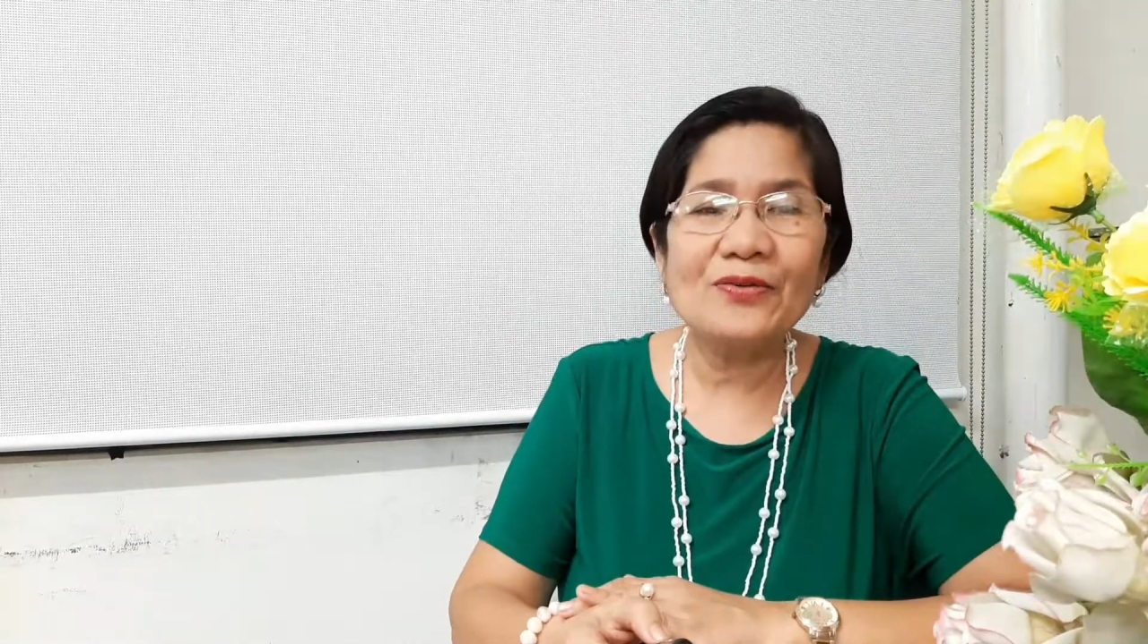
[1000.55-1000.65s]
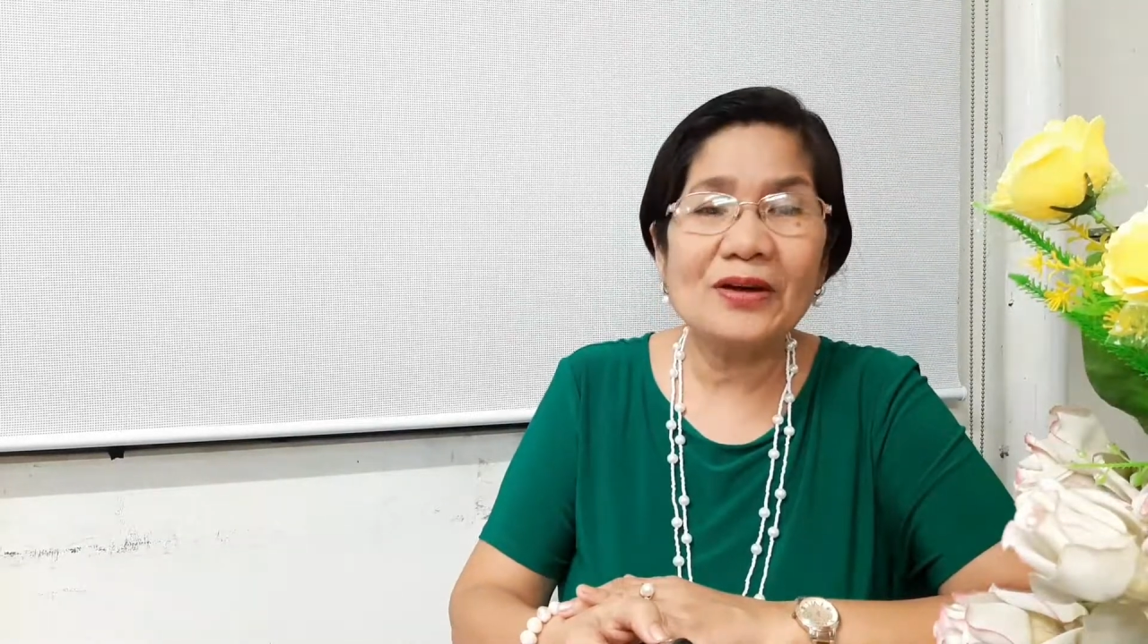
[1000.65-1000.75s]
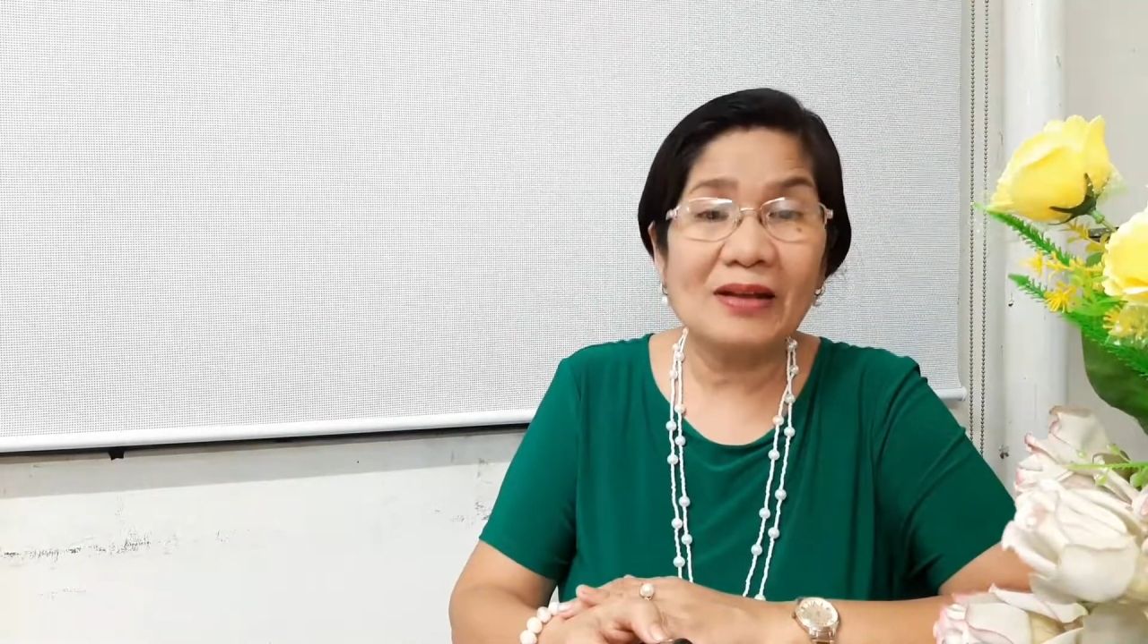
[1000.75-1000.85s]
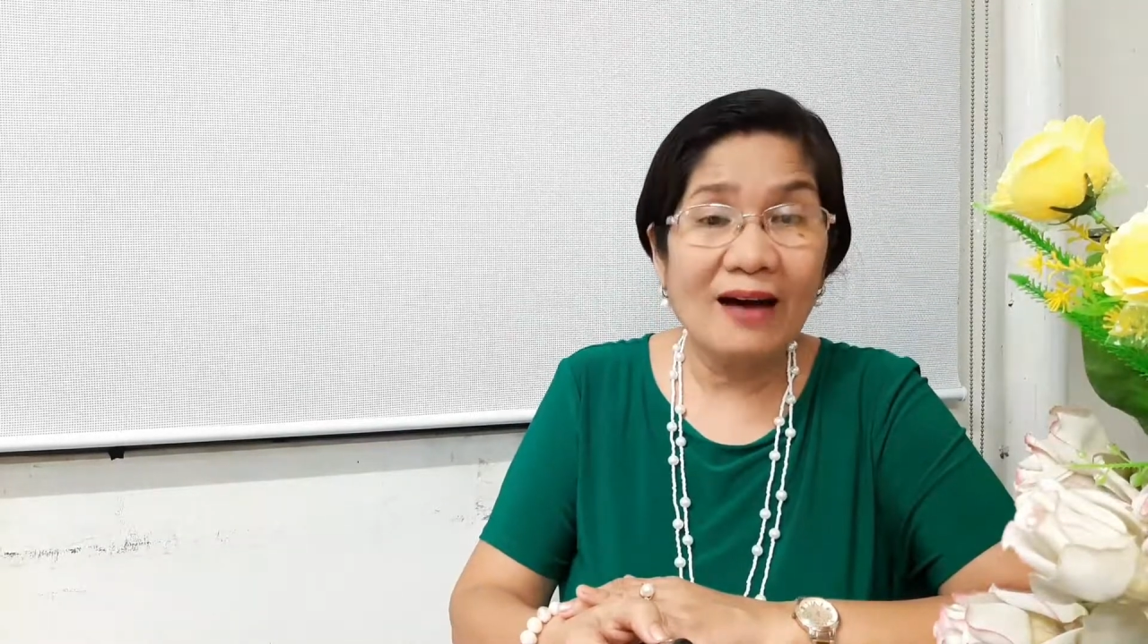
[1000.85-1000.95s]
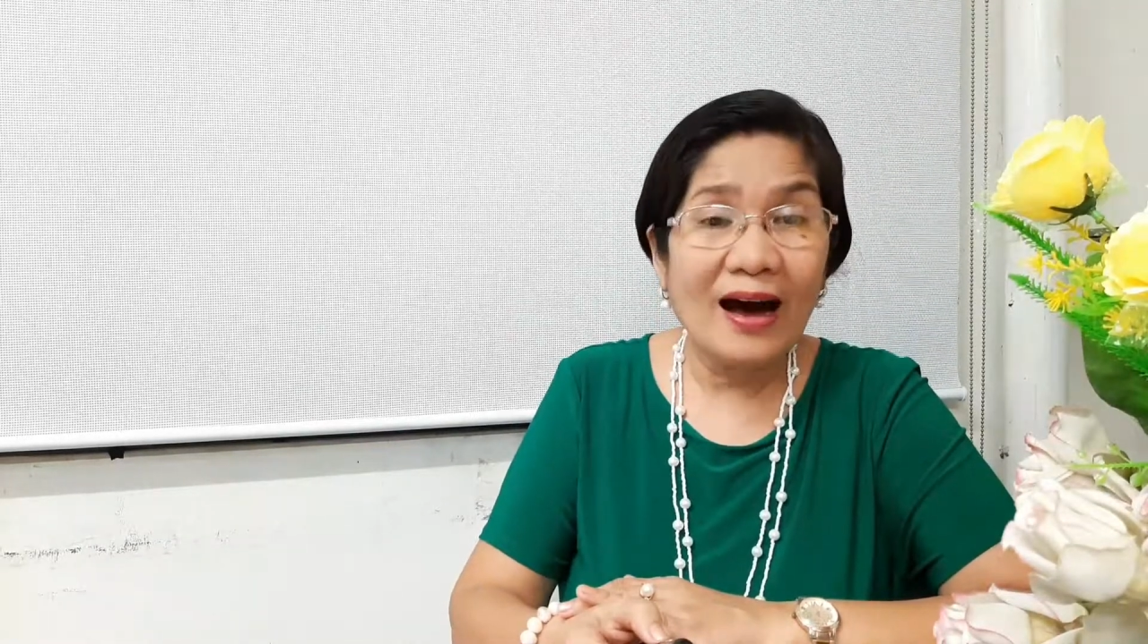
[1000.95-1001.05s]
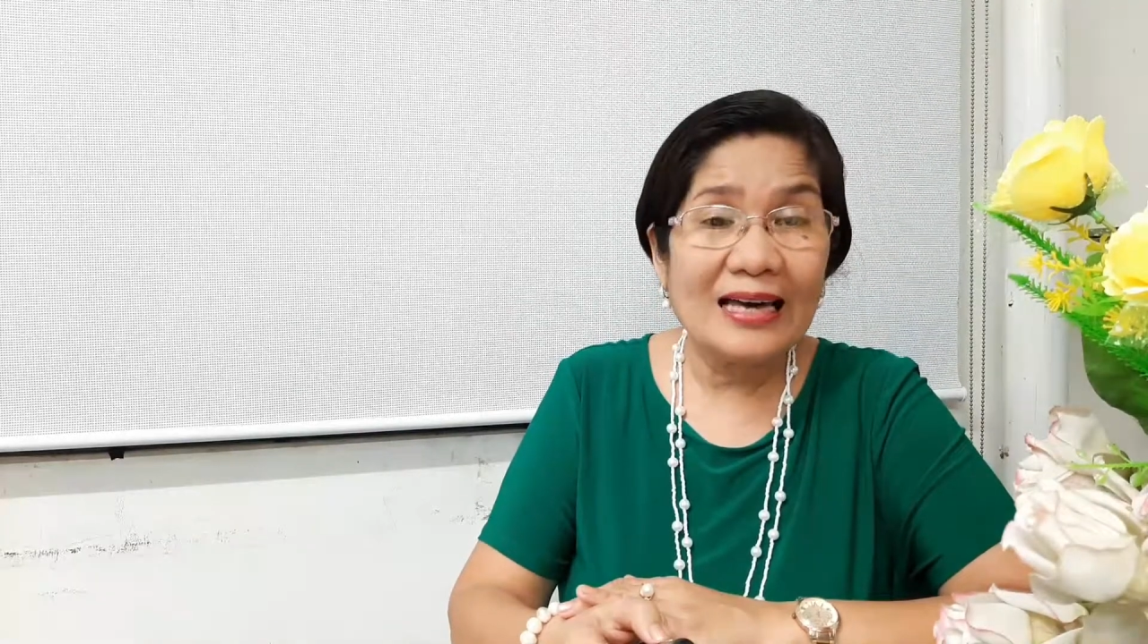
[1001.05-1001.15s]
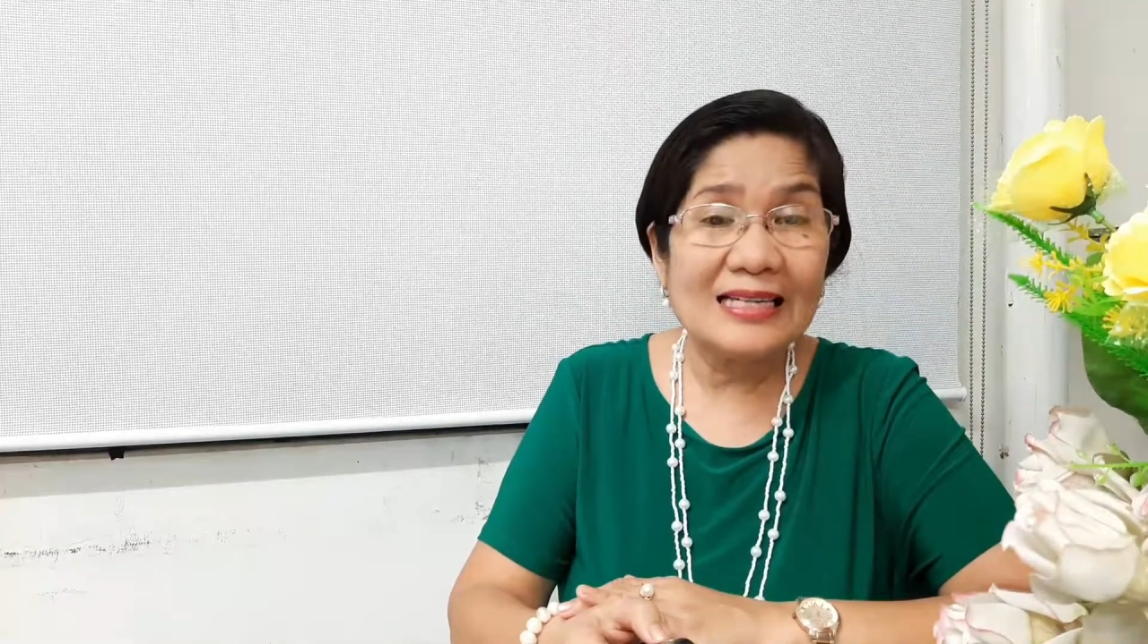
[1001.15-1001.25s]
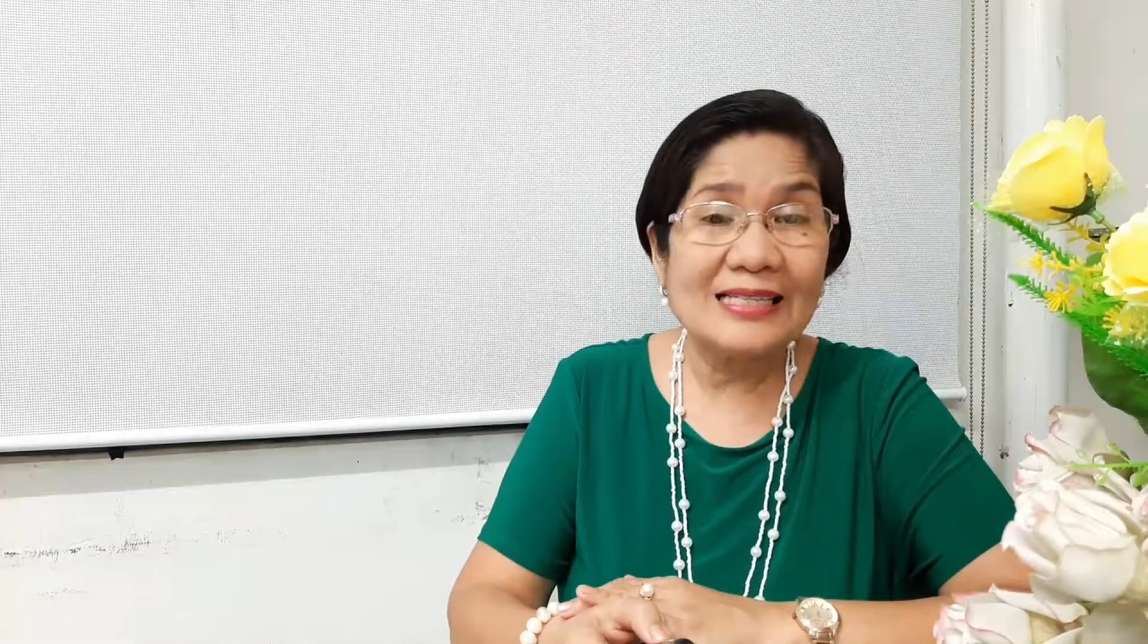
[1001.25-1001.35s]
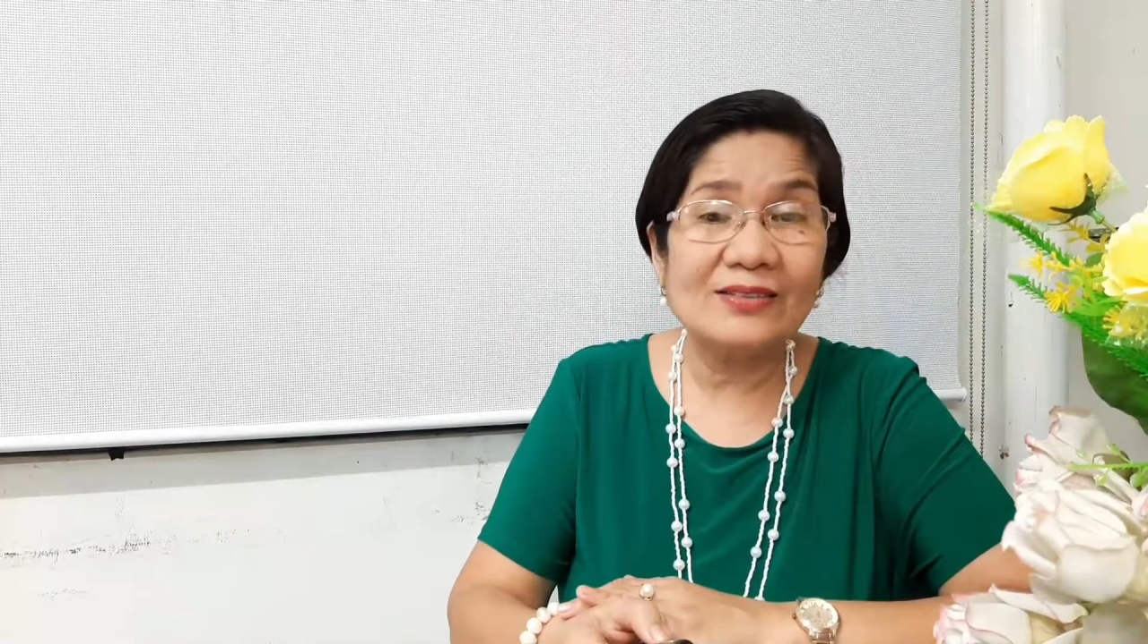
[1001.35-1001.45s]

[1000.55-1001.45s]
relies